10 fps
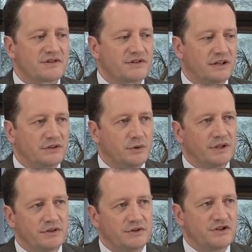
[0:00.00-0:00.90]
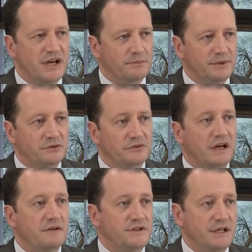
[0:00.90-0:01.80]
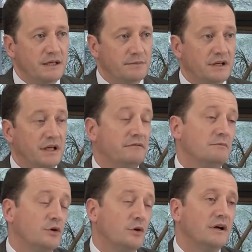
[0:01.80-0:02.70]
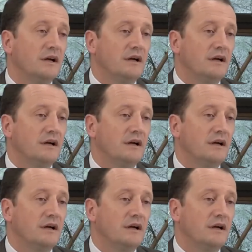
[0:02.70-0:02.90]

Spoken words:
start doing the jump into 5G, but even more,